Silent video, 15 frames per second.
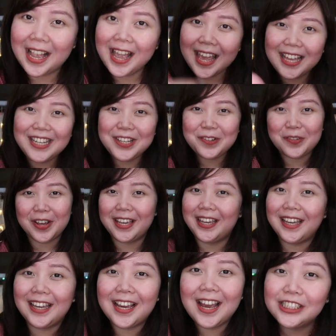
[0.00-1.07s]

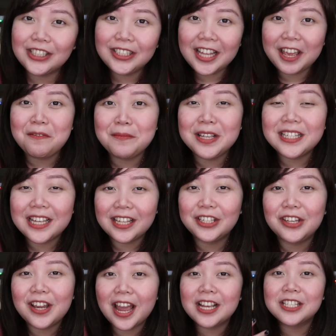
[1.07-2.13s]
Anyway, so let me
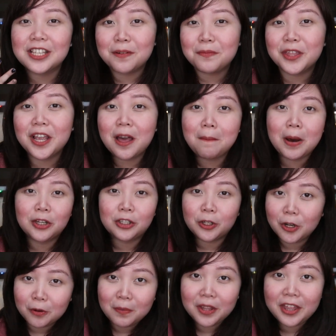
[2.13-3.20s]
tell you guys something about
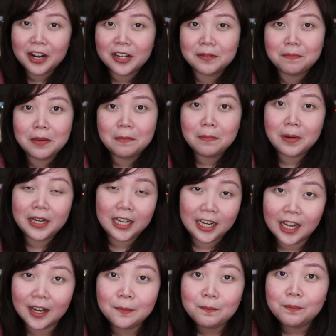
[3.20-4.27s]
Aromatherapy
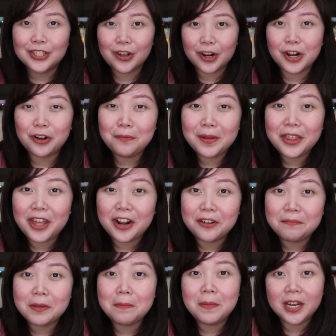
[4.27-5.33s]
Manila. So
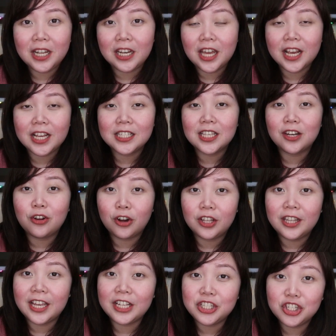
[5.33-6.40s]
Aromatherapy Manila is an
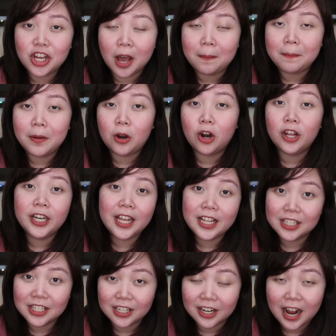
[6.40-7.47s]
online shop on
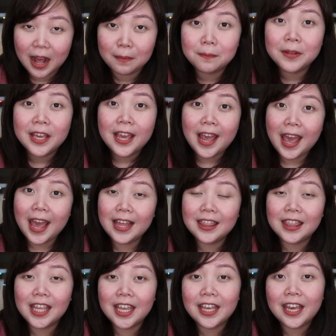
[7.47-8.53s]
Instagram
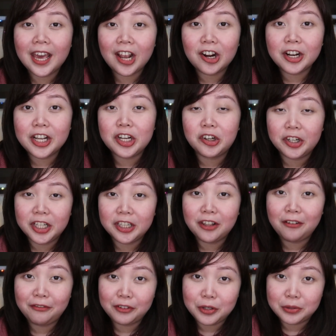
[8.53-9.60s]
and they carry reed
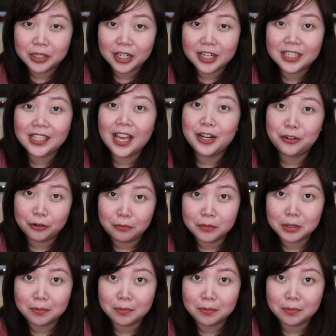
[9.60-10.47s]
diffusers and room